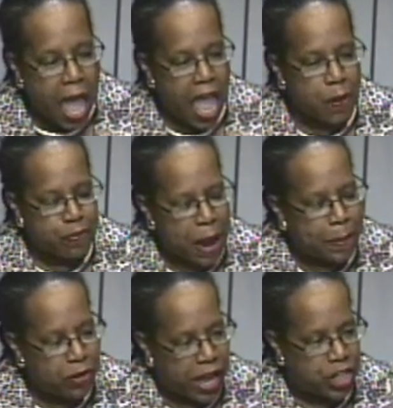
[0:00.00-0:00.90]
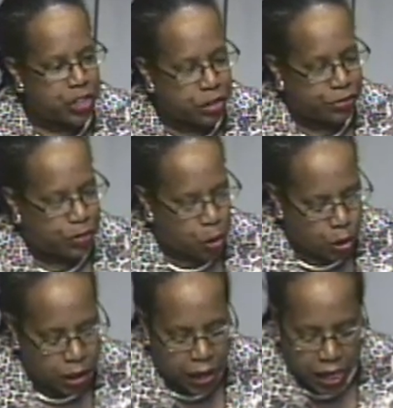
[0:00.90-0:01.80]
in preparation
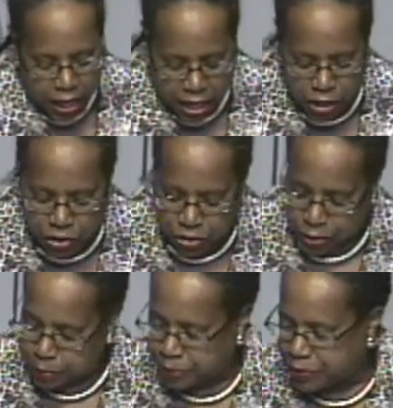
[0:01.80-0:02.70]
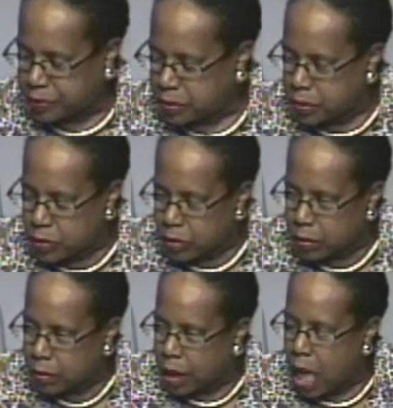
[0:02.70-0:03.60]
for Easter.
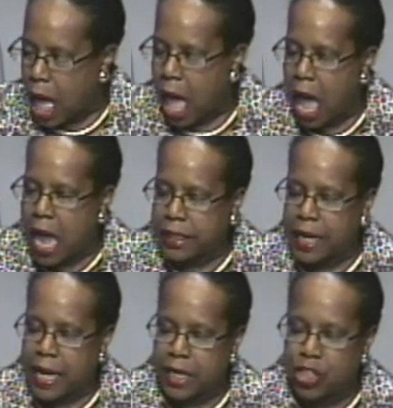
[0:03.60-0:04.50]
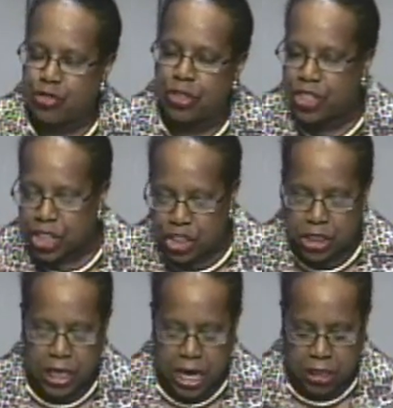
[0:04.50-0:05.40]
And it is
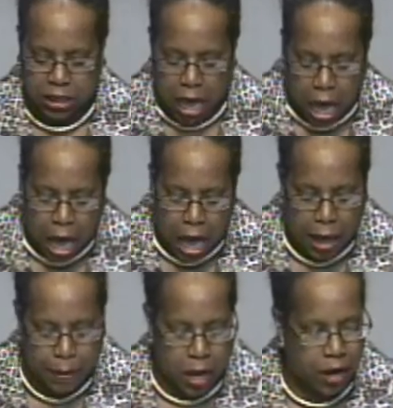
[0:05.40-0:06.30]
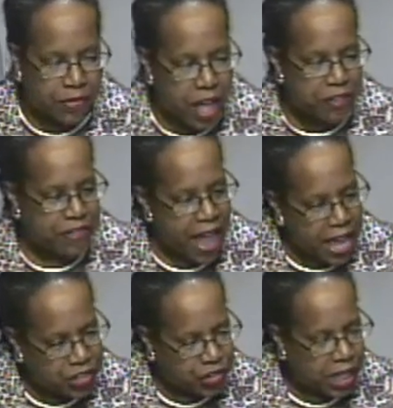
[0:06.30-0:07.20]
traditionally a time of
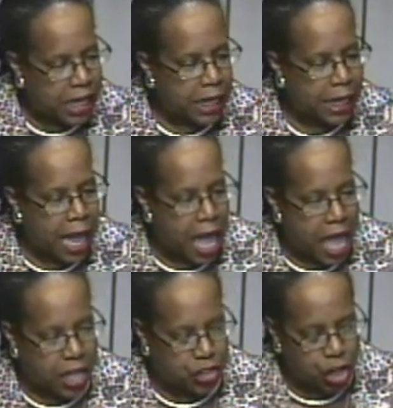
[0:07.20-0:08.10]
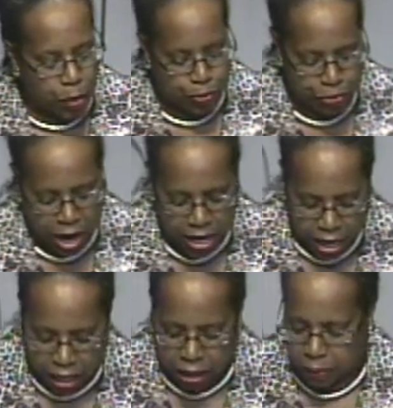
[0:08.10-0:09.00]
fasting and
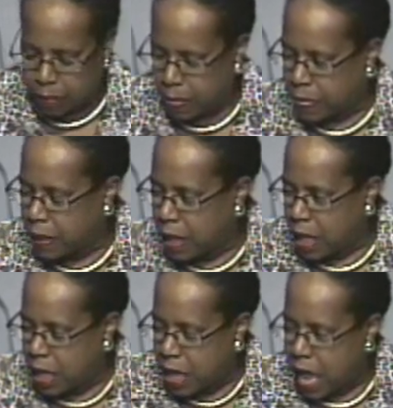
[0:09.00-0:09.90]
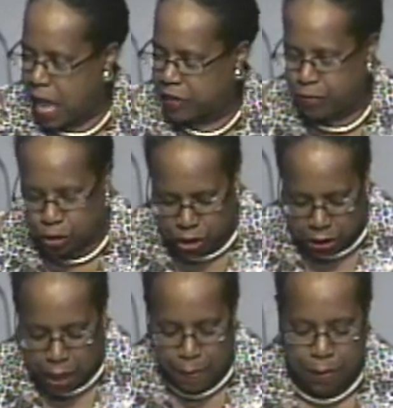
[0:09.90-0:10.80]
praying. And for
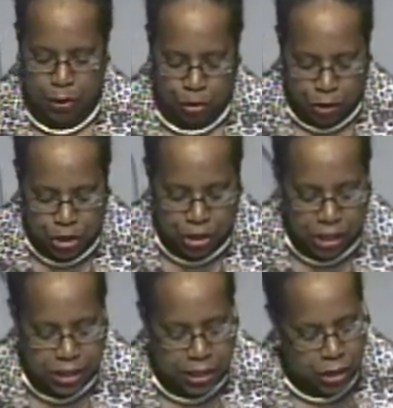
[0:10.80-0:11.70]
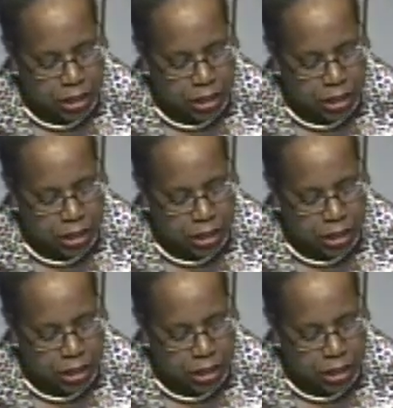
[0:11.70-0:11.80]
some Christians, it's a